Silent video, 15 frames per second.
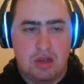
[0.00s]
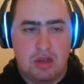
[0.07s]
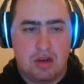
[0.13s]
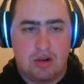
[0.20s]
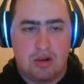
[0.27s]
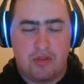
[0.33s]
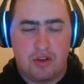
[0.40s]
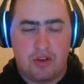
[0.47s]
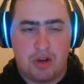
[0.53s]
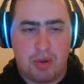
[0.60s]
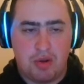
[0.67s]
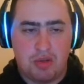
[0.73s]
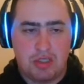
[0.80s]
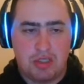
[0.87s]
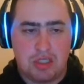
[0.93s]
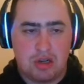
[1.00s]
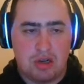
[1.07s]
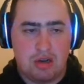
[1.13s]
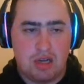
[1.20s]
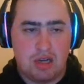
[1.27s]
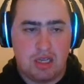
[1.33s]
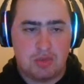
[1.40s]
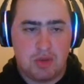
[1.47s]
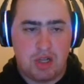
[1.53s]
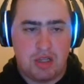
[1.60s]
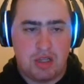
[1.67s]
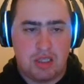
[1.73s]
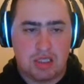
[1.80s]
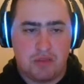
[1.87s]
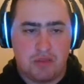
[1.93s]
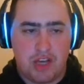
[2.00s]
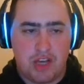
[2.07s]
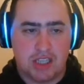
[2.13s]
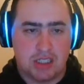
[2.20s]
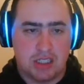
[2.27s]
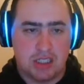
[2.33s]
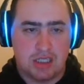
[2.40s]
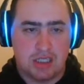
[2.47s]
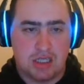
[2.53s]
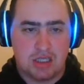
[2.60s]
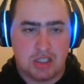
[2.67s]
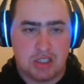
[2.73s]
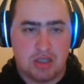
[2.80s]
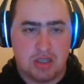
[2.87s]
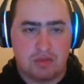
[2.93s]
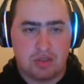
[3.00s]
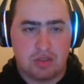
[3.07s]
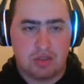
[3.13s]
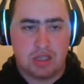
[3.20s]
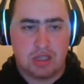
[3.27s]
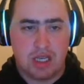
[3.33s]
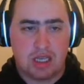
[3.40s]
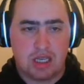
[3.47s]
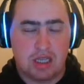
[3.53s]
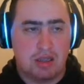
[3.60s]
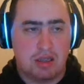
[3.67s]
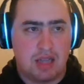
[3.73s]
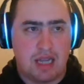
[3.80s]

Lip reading: or for your opponent's turn, as well as the fact that it does shift through your deck and